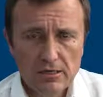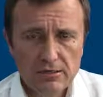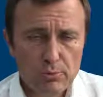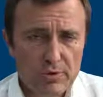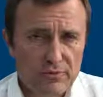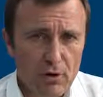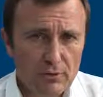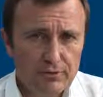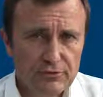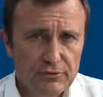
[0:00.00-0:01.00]
So we've
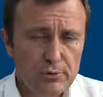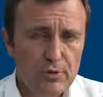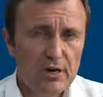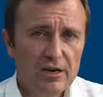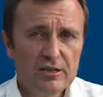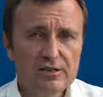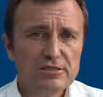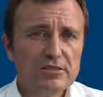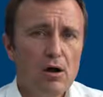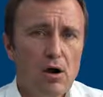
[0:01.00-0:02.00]
gone through a
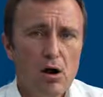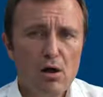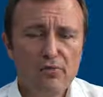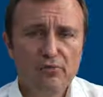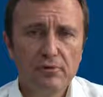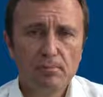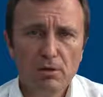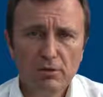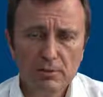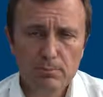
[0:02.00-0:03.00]
list of
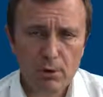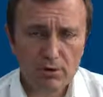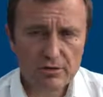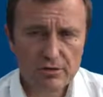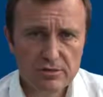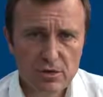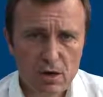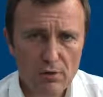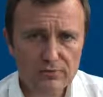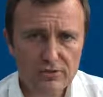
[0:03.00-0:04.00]
building blocks
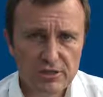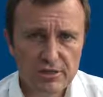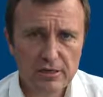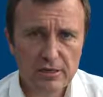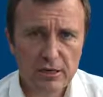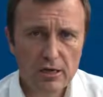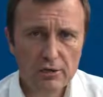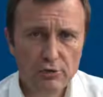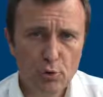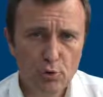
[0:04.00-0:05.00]
of turning
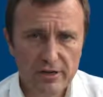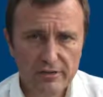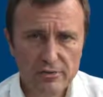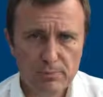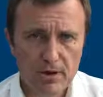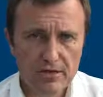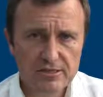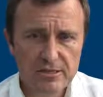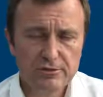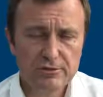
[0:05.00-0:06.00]
your
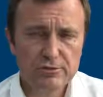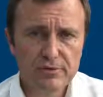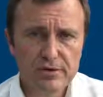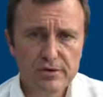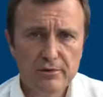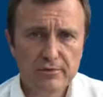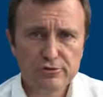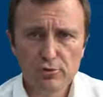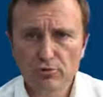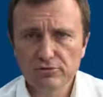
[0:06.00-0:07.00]
enterprise into the
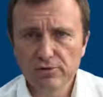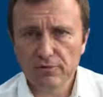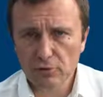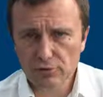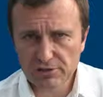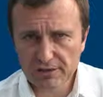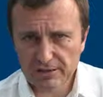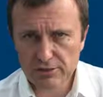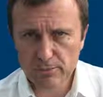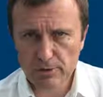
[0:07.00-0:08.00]
resource revolution
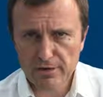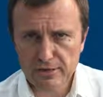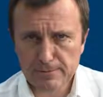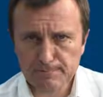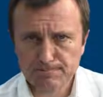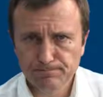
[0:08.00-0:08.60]
enterprise.